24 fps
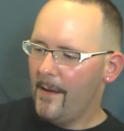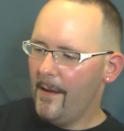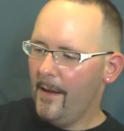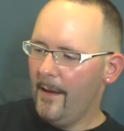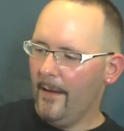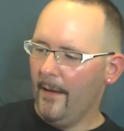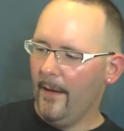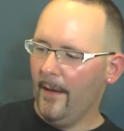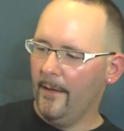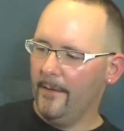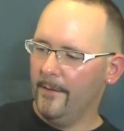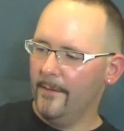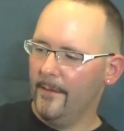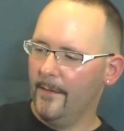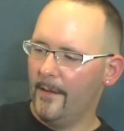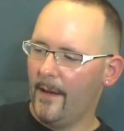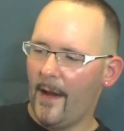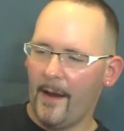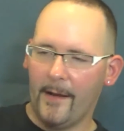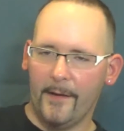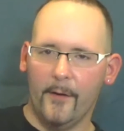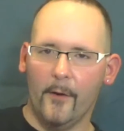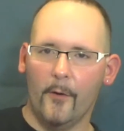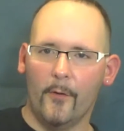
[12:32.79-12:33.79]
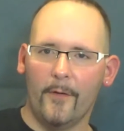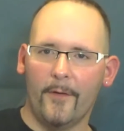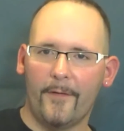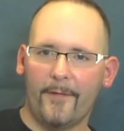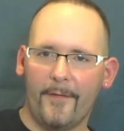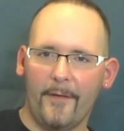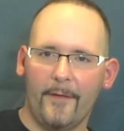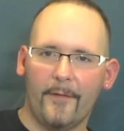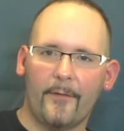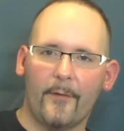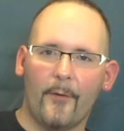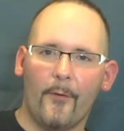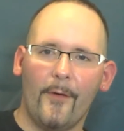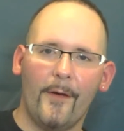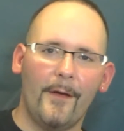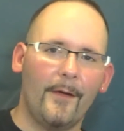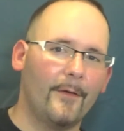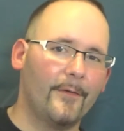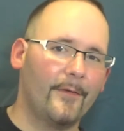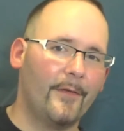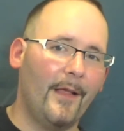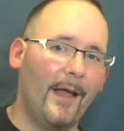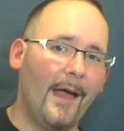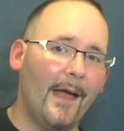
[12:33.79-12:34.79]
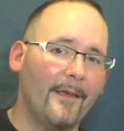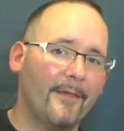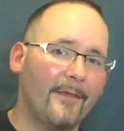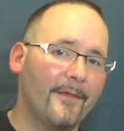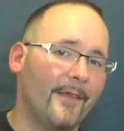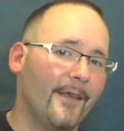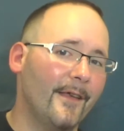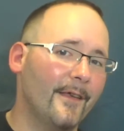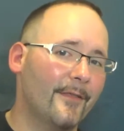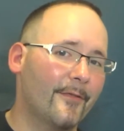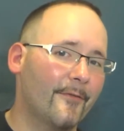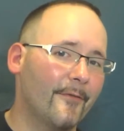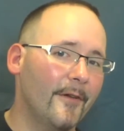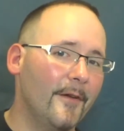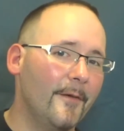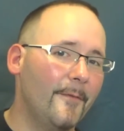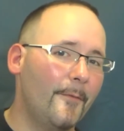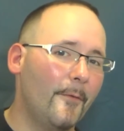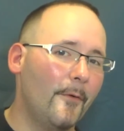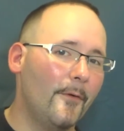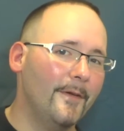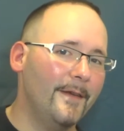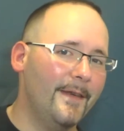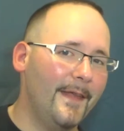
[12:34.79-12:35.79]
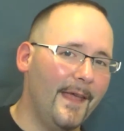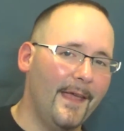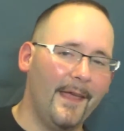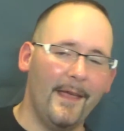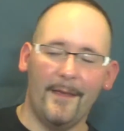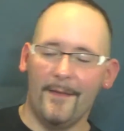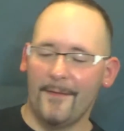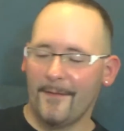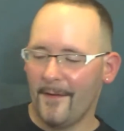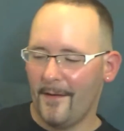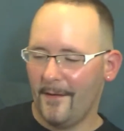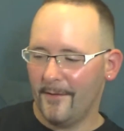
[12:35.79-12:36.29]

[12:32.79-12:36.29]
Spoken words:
And I noticed these coils last like 3 or 4 days.